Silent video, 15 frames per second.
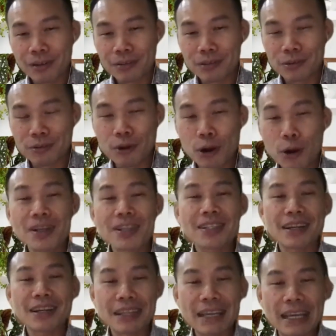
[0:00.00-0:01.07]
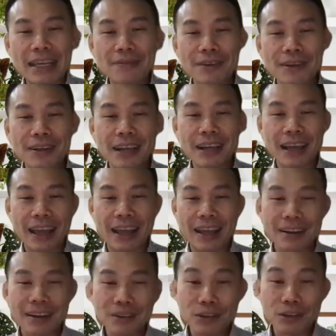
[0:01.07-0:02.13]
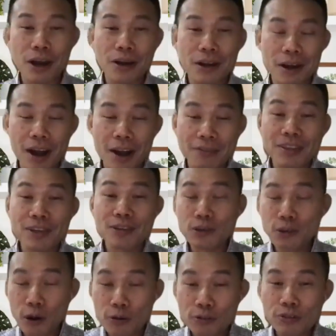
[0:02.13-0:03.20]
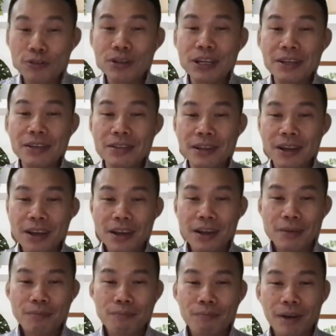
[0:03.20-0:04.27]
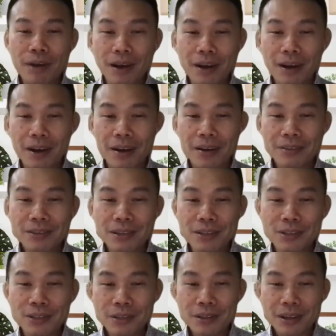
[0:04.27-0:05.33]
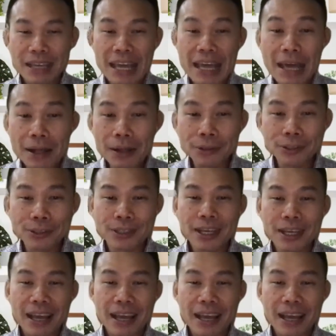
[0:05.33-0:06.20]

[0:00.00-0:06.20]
the road is uneven, and you gotta often go through these hills,